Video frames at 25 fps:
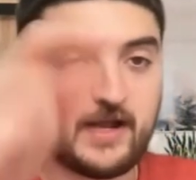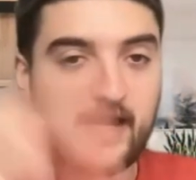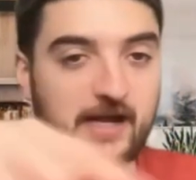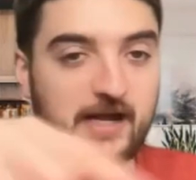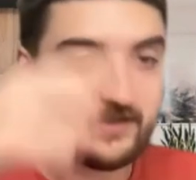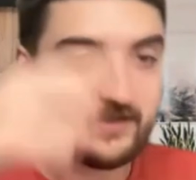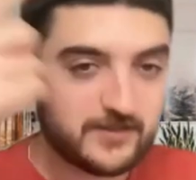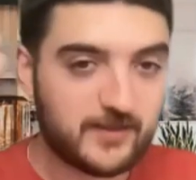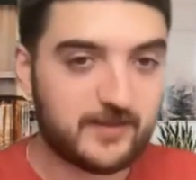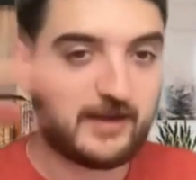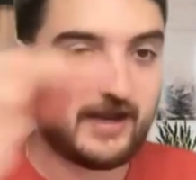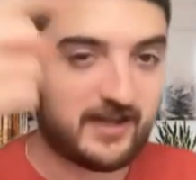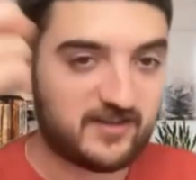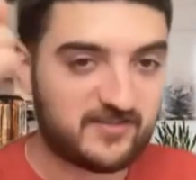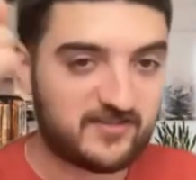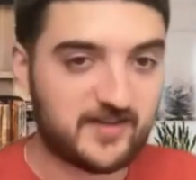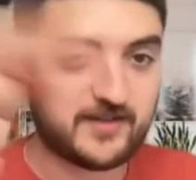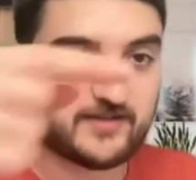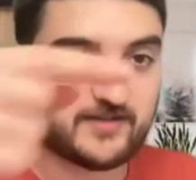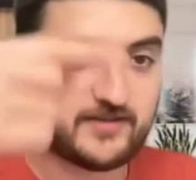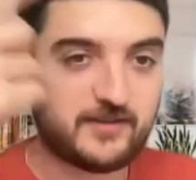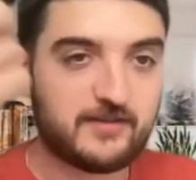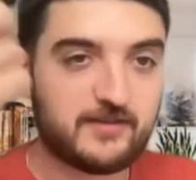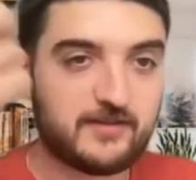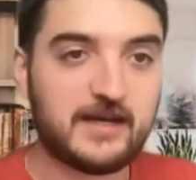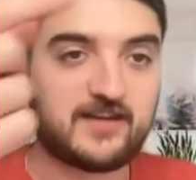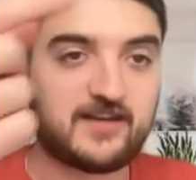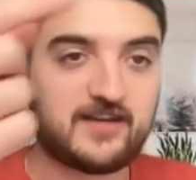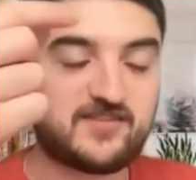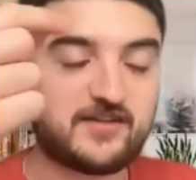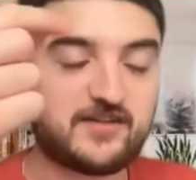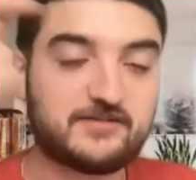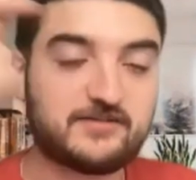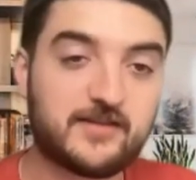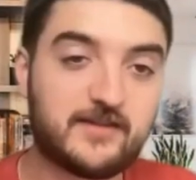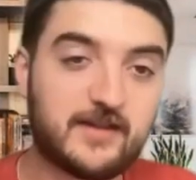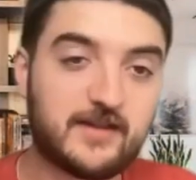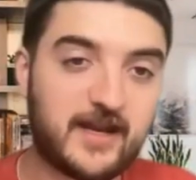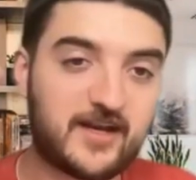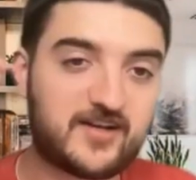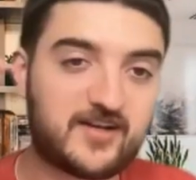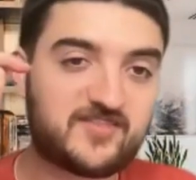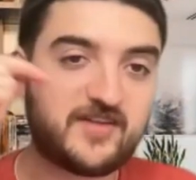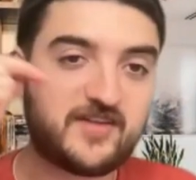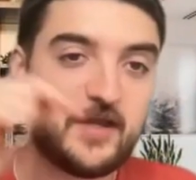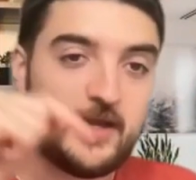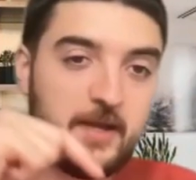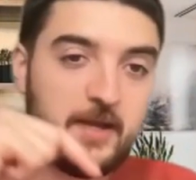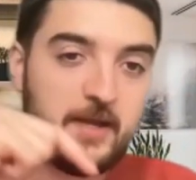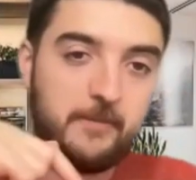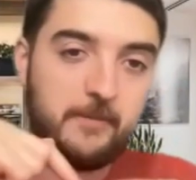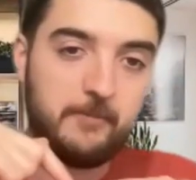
On to the next, on to the next, on to the next.